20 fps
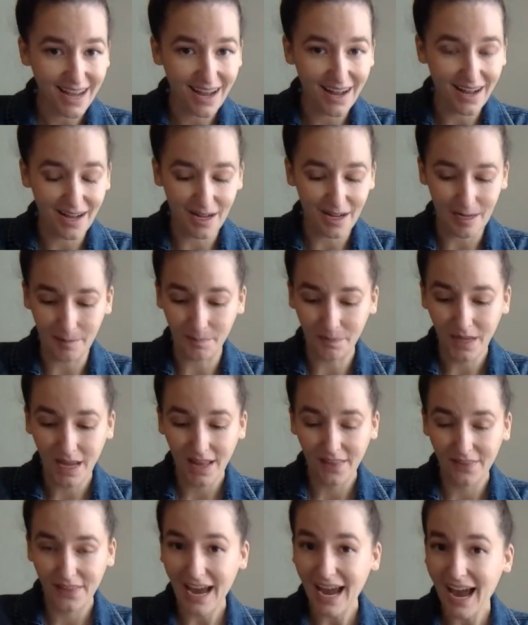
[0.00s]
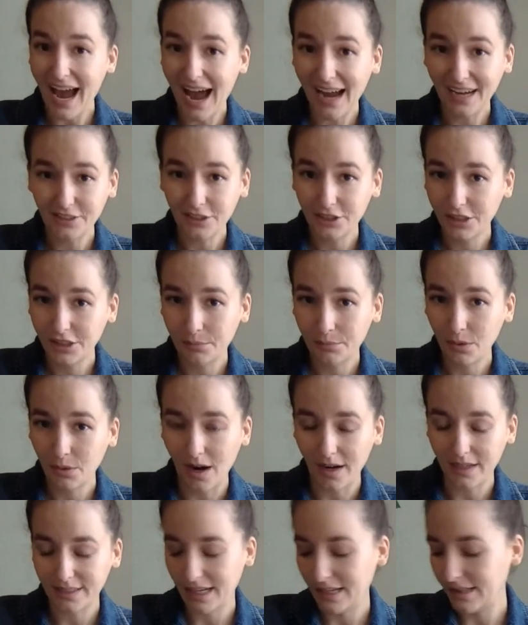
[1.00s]
that hydrogen
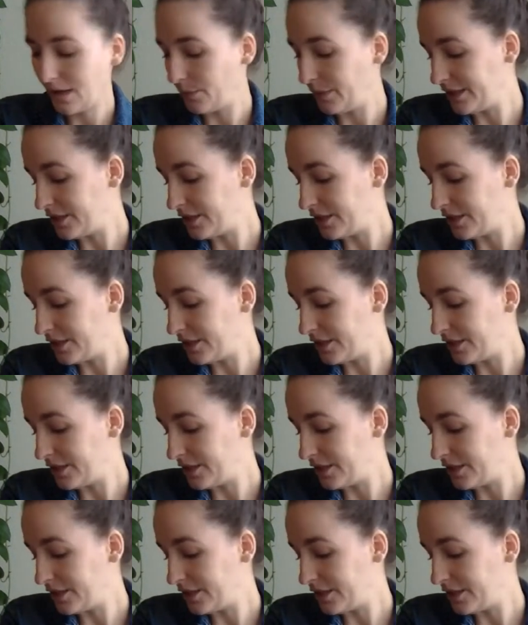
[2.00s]
peroxide that